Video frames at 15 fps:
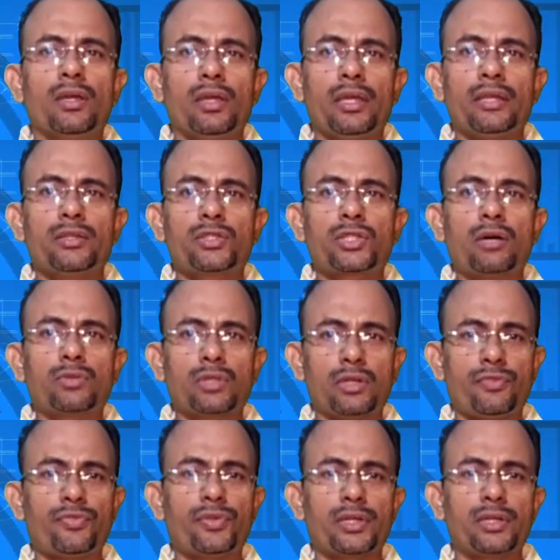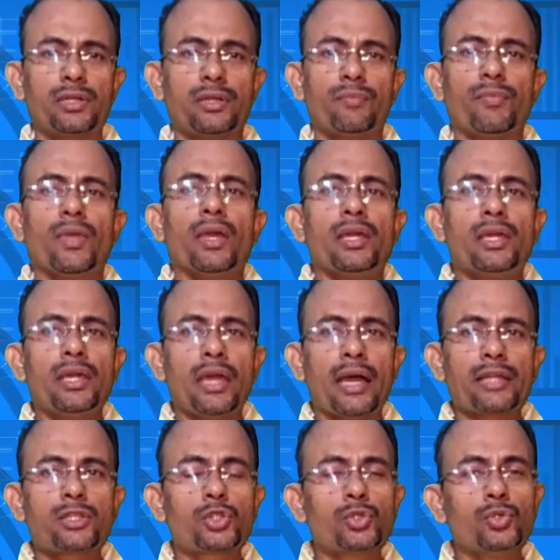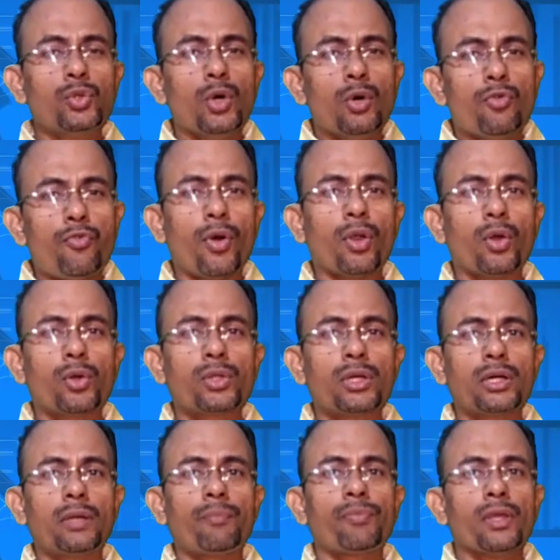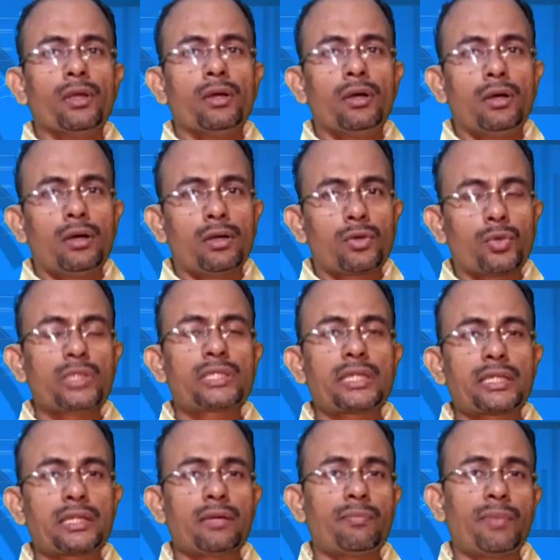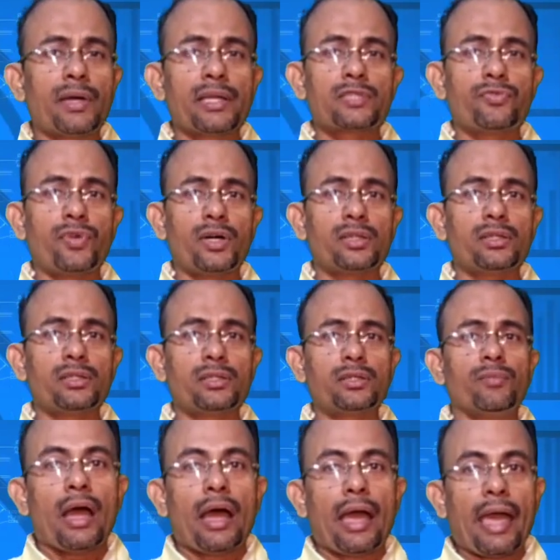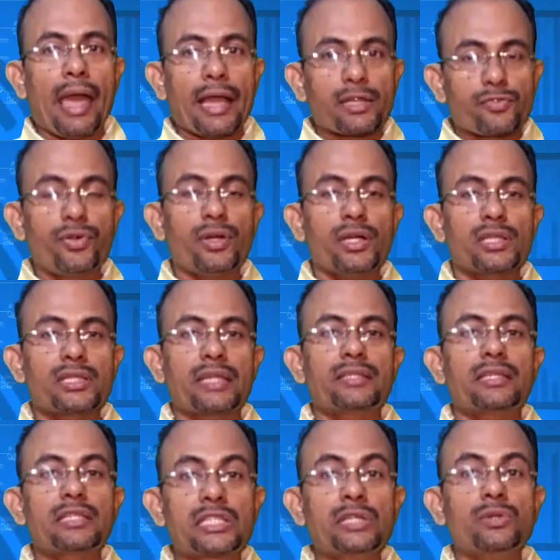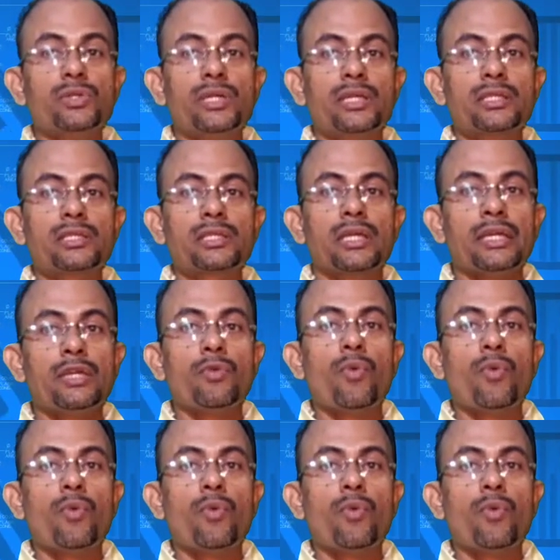in South Africa. He had to follow the rules set up by his father. At first, as a student, he